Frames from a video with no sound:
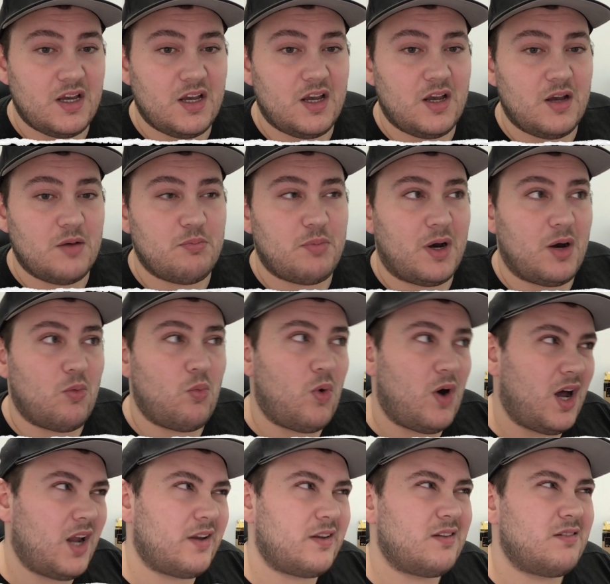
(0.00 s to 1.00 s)
But
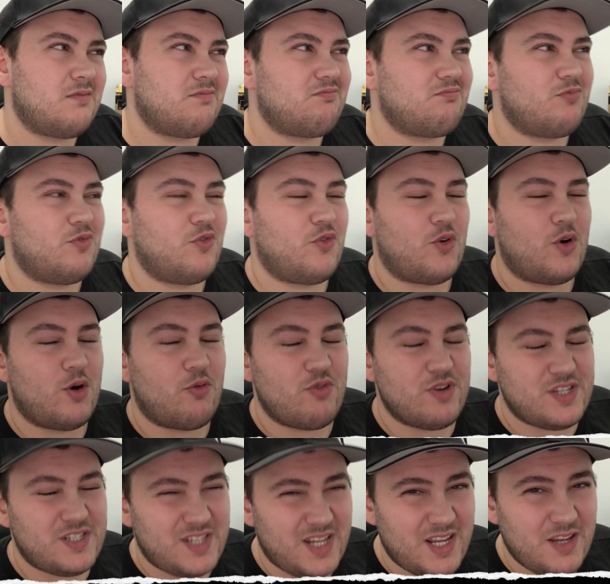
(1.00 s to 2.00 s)
one, for a
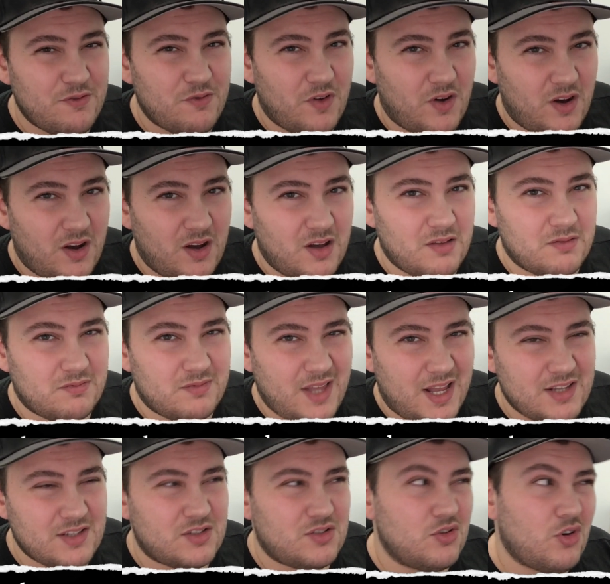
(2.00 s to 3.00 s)
receiver,
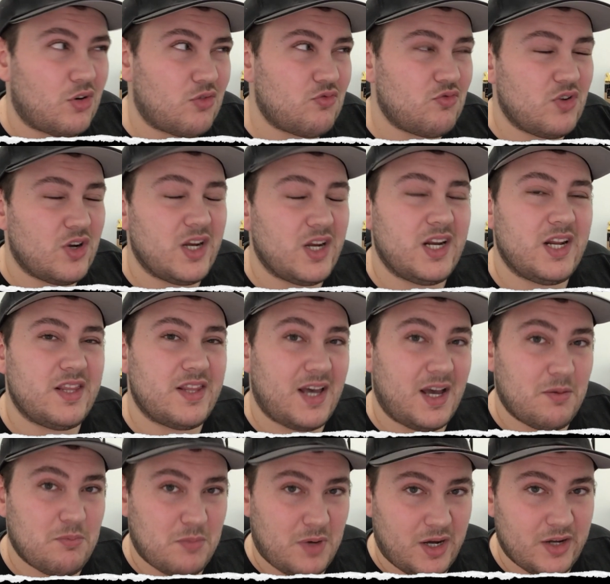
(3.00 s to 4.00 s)
that's not really
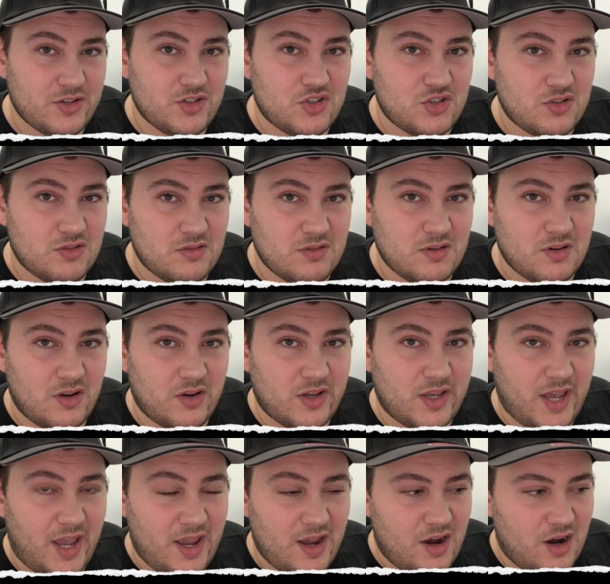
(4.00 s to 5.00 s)
that much,
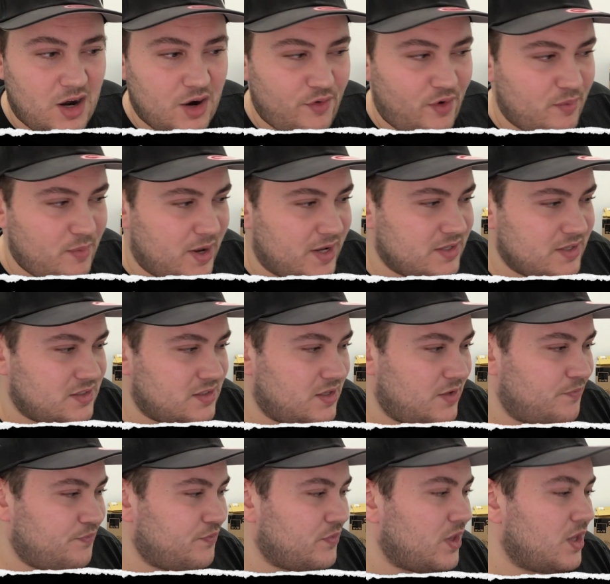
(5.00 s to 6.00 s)
okay, RMS.
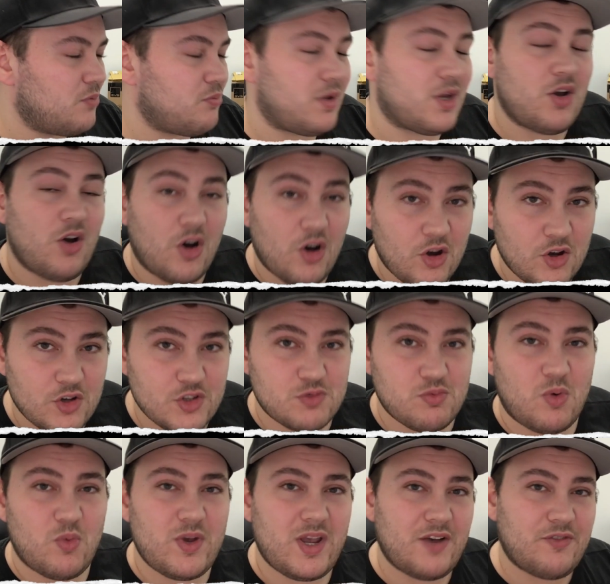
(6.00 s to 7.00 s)
Because
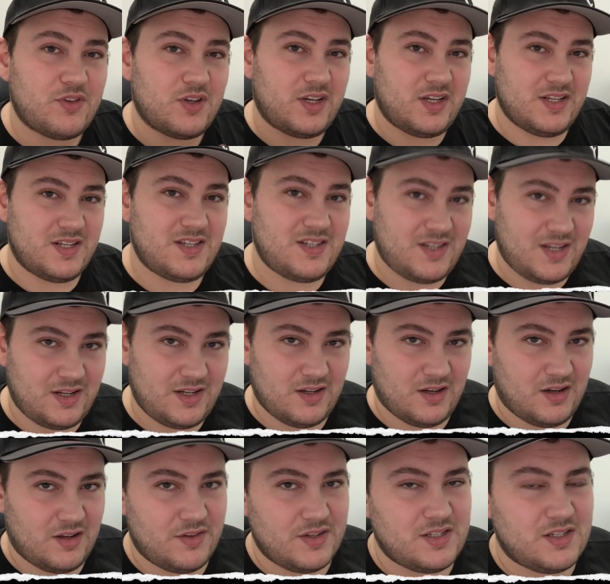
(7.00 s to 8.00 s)
what we have to
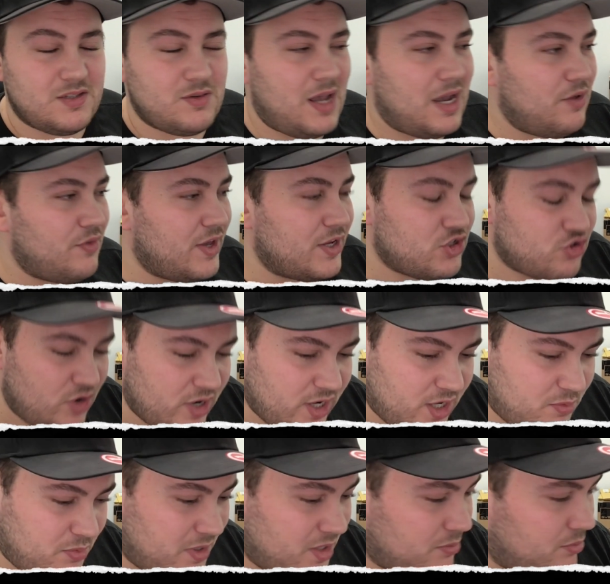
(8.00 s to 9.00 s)
consider, this is how they
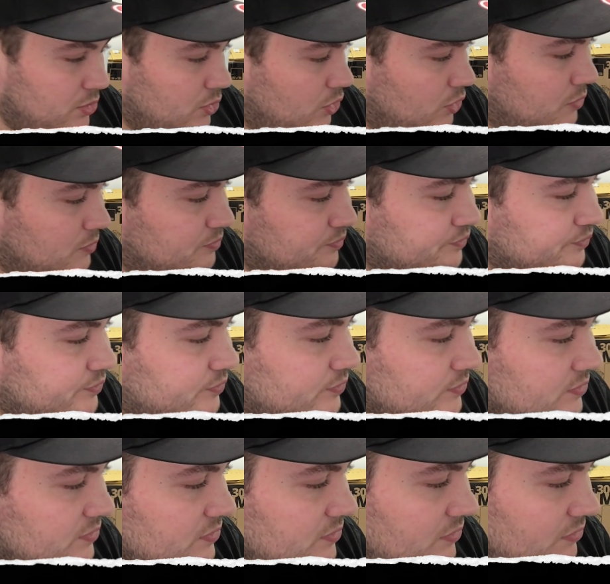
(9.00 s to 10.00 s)
trick people,
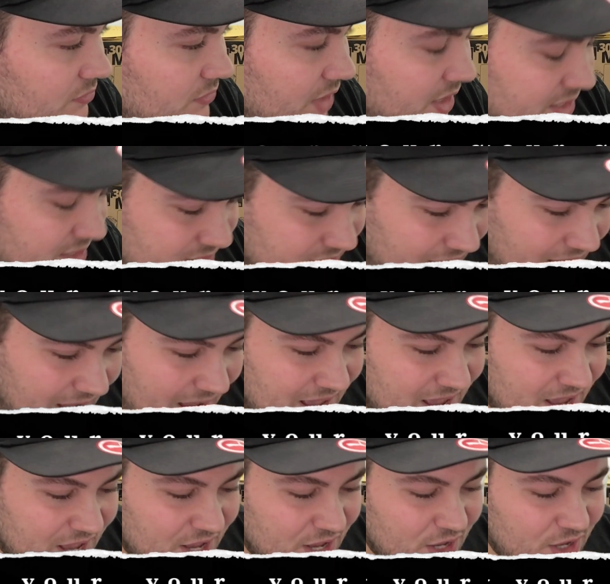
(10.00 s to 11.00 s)
is that
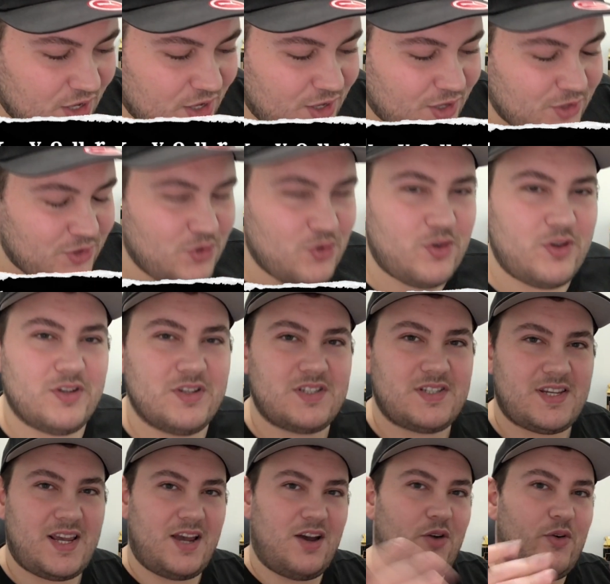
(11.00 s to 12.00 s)
you can
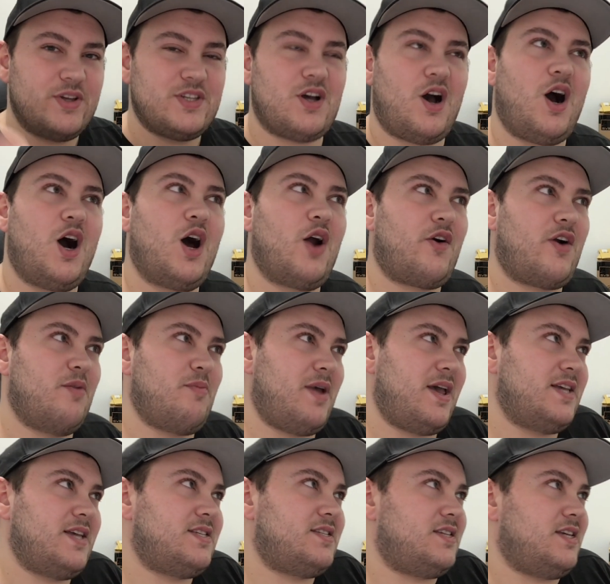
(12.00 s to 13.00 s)
say, oh, it's
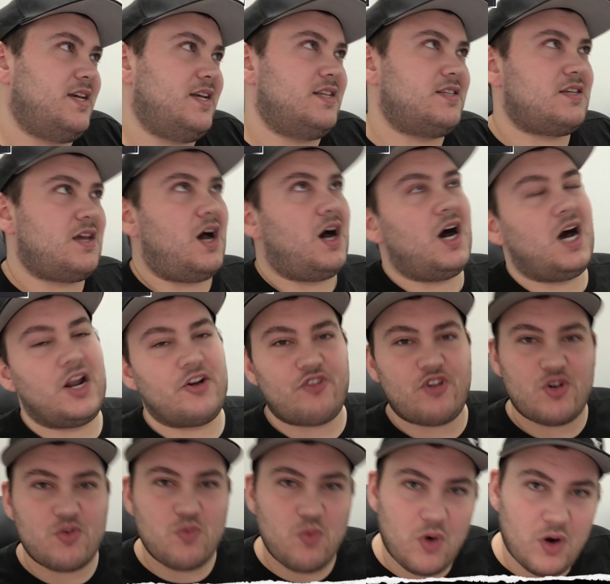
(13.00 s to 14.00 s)
RMS, it's
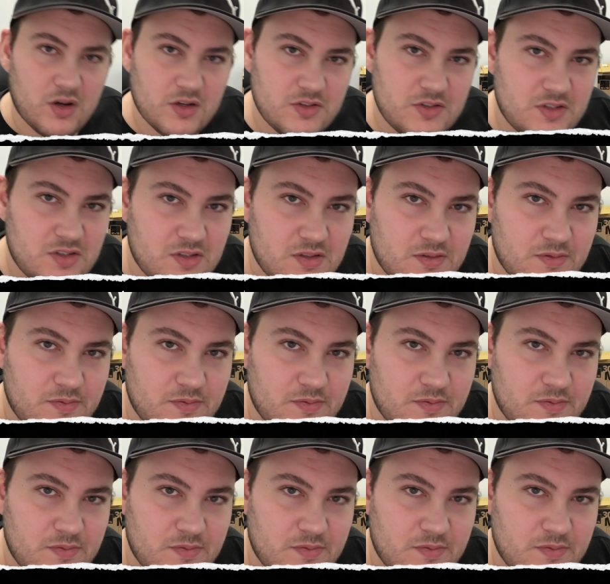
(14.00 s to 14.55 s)
100 watts,